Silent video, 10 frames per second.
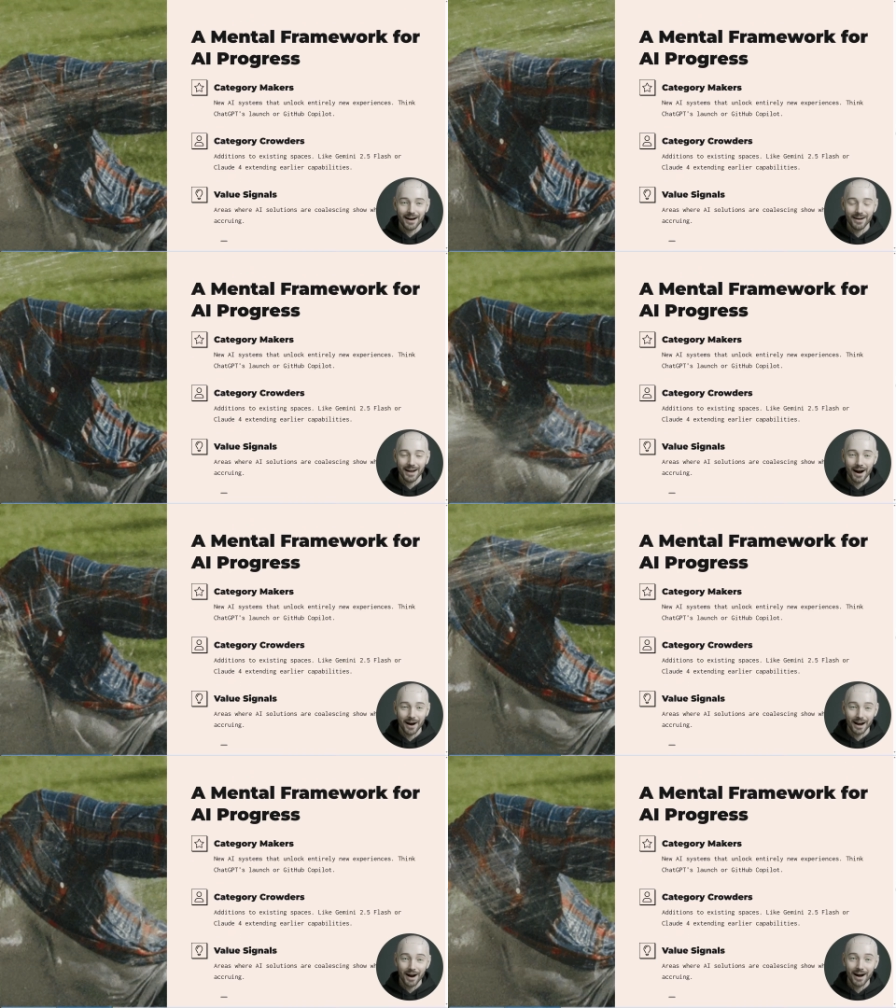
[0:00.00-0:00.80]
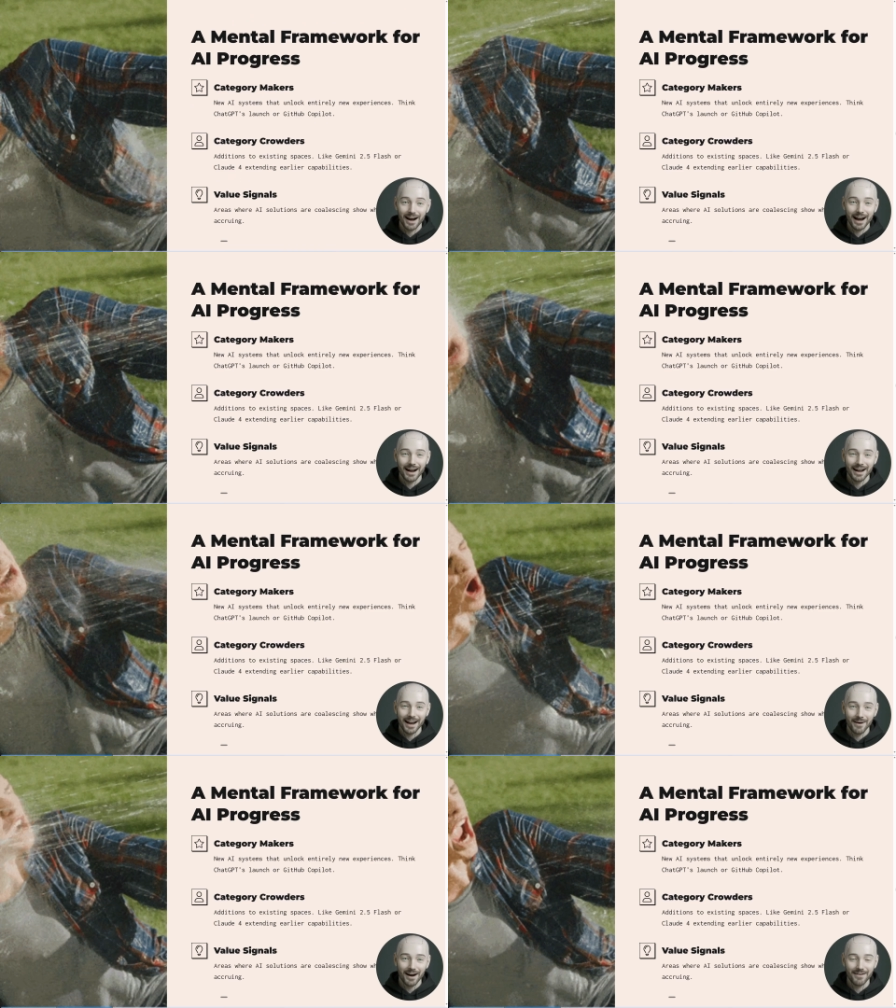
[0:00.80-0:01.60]
They are iconic and
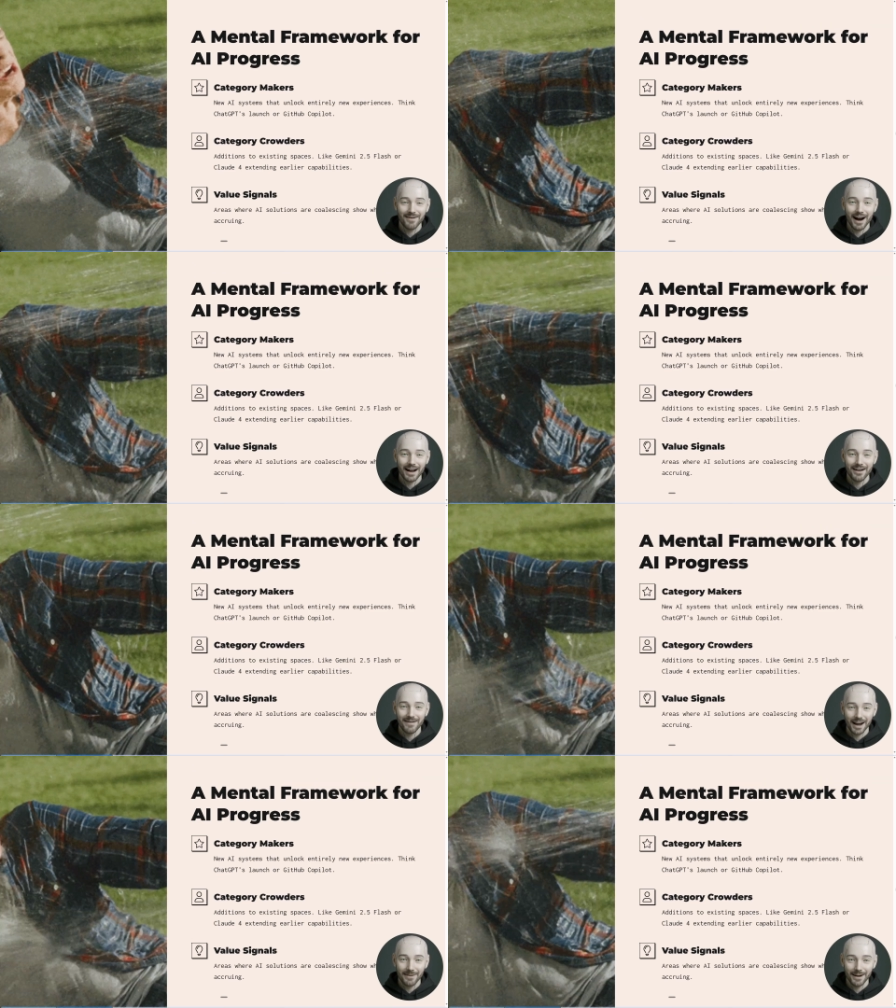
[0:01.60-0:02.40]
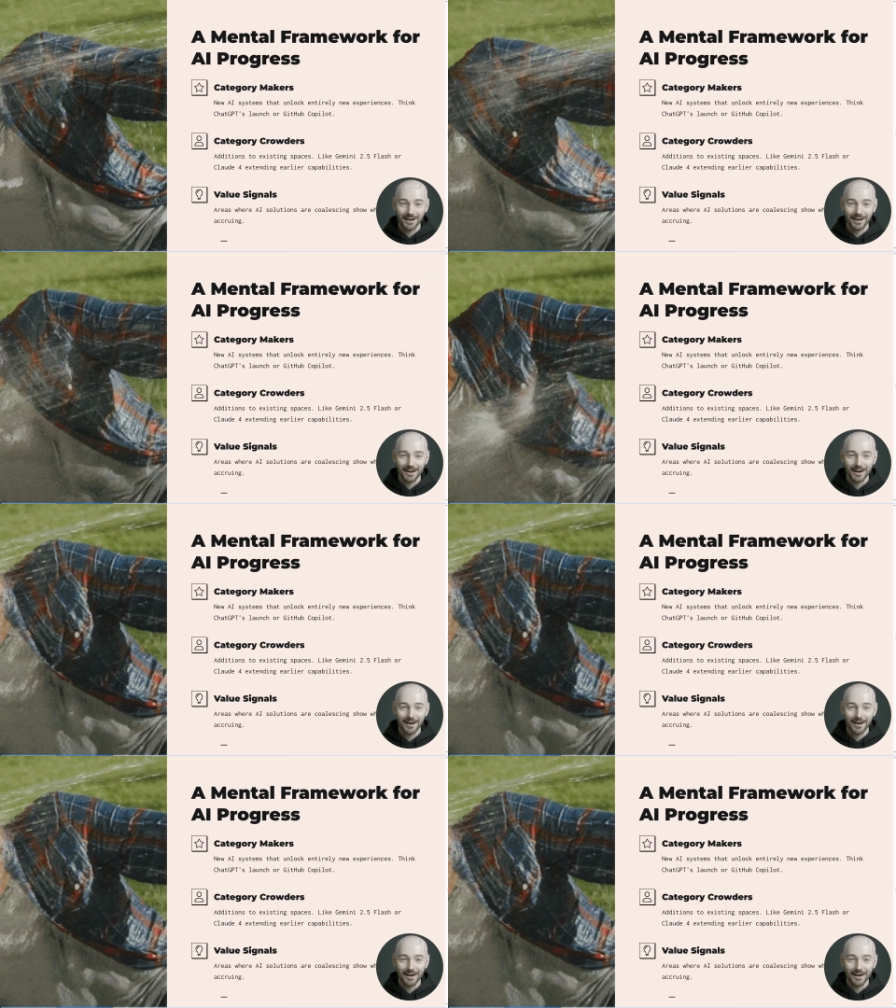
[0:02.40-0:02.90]
era-defining developments.